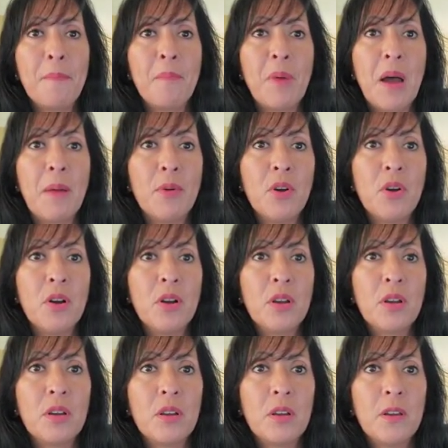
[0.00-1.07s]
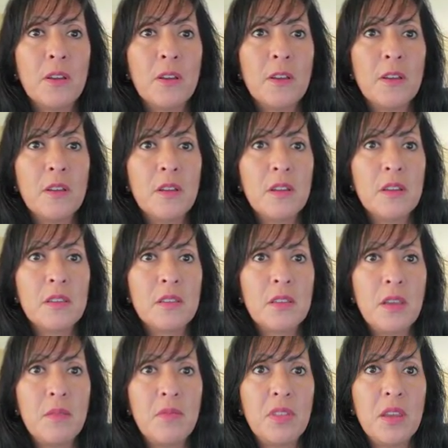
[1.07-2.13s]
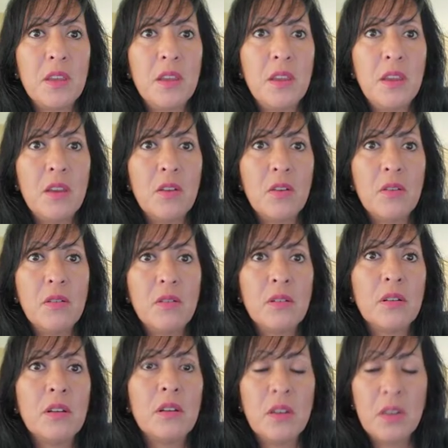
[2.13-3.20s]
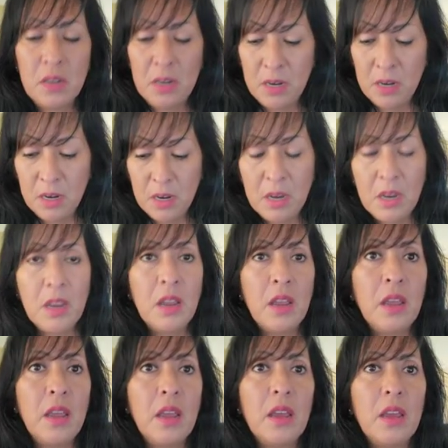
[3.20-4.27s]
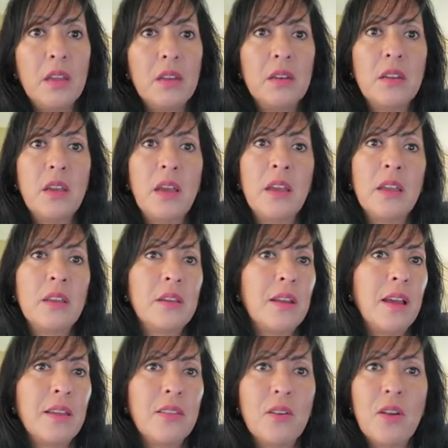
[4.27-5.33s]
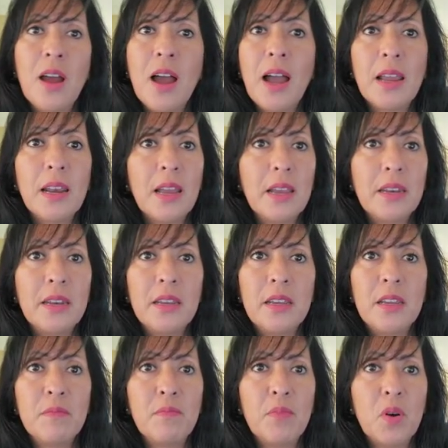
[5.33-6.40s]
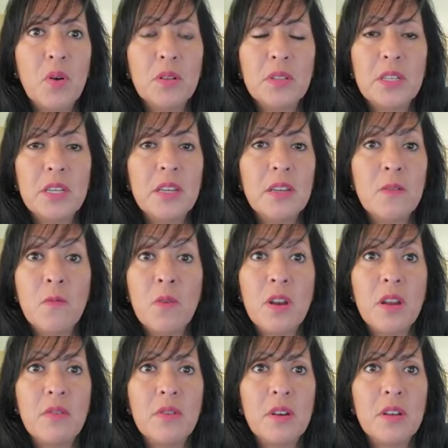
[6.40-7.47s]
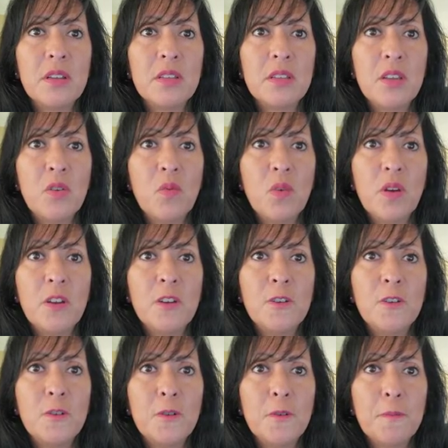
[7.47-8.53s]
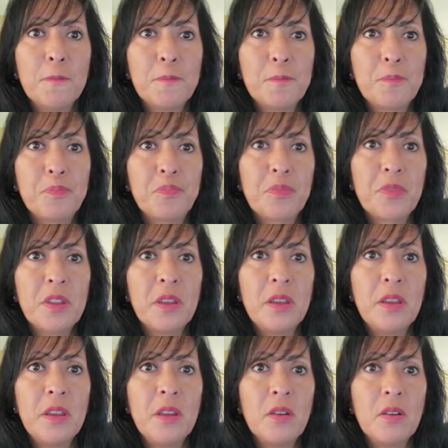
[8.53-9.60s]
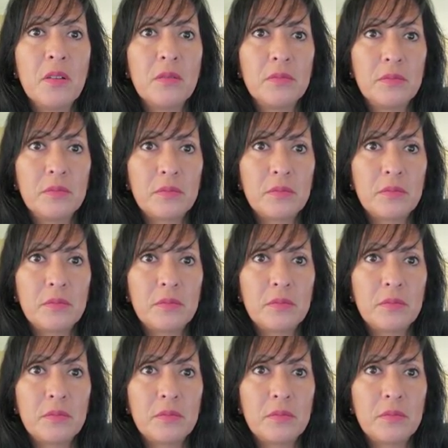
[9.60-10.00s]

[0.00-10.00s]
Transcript: Bob Cook. Same thing here. And I could either highlight it, bold it, whatever it is that you want to do here,